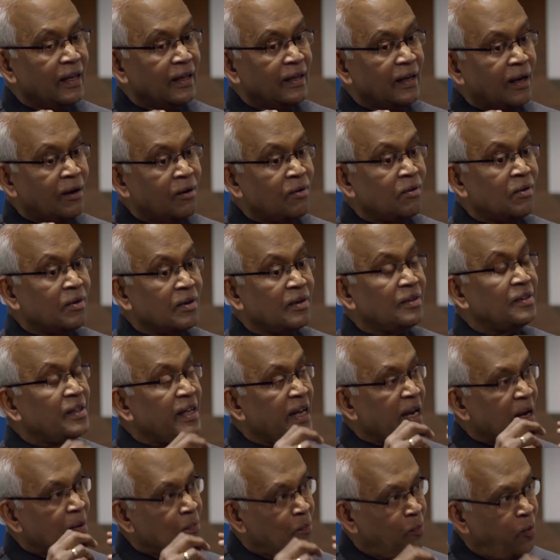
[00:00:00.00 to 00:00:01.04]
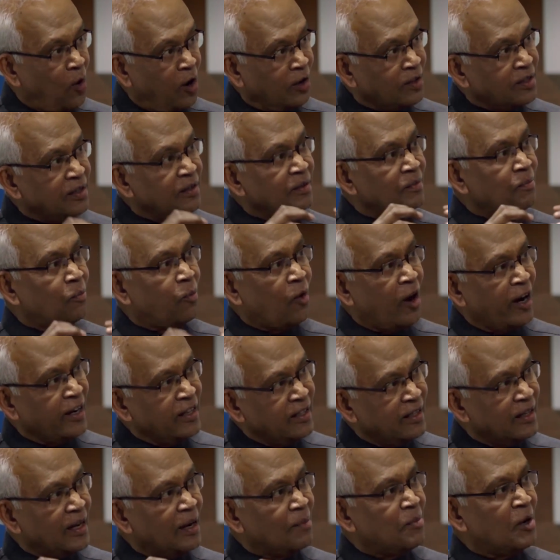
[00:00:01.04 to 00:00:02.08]
Now, the important
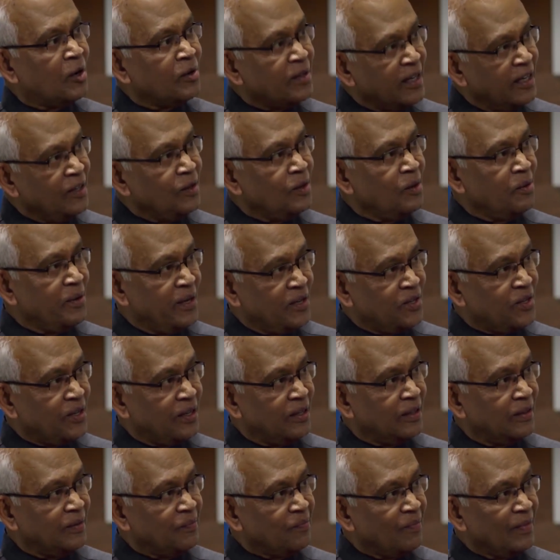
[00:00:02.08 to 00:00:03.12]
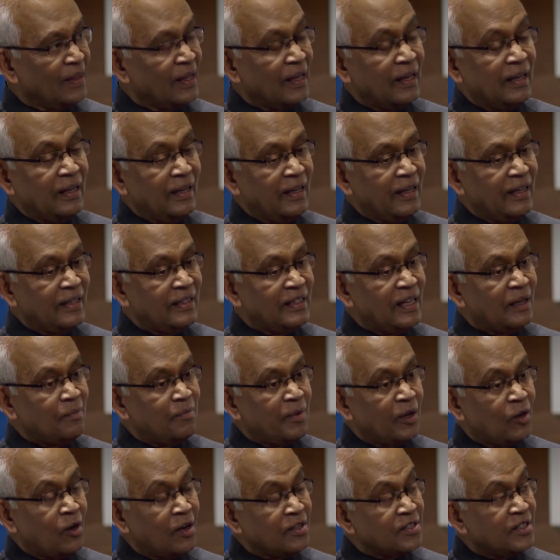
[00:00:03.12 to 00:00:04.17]
point about innovation is that
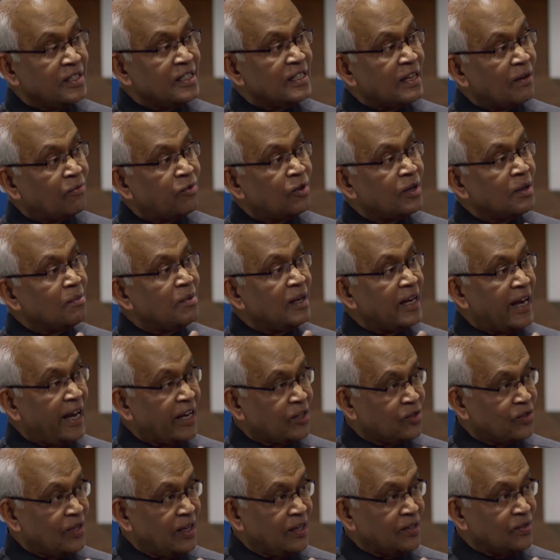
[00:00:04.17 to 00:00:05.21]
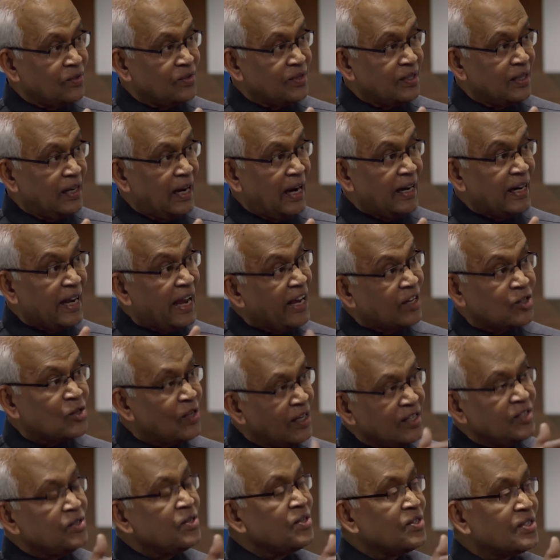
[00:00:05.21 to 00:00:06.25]
because it is affordable excellence, and
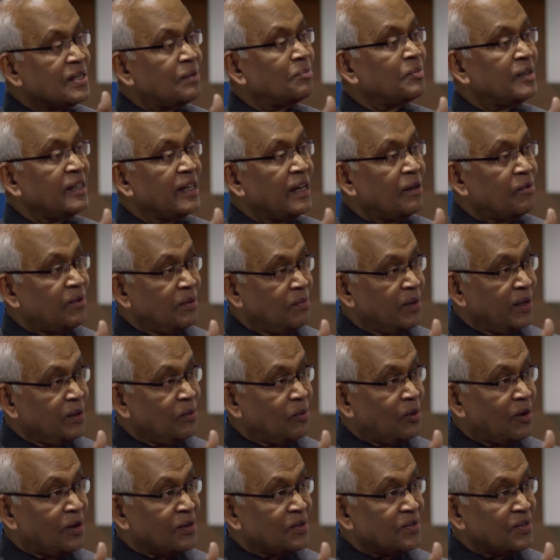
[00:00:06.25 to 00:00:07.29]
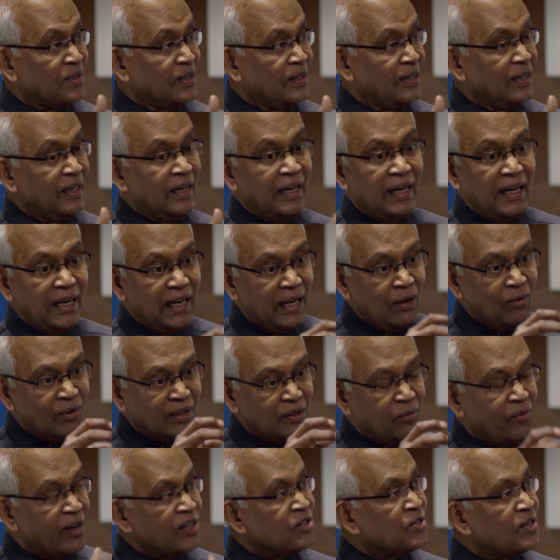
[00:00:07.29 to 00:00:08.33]
excellence is something everybody wants, even
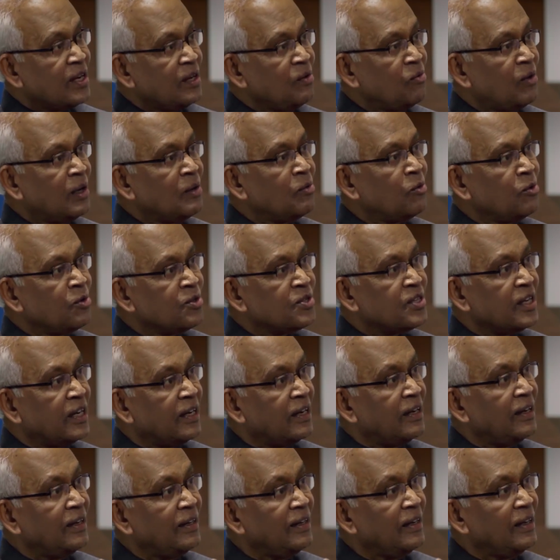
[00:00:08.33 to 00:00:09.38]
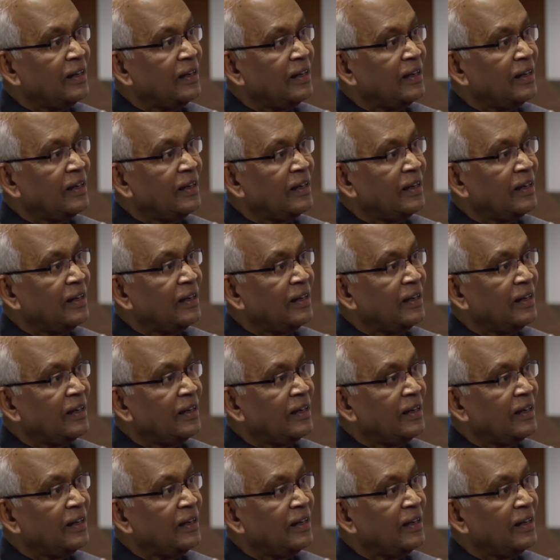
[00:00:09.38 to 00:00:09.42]
the Western world would say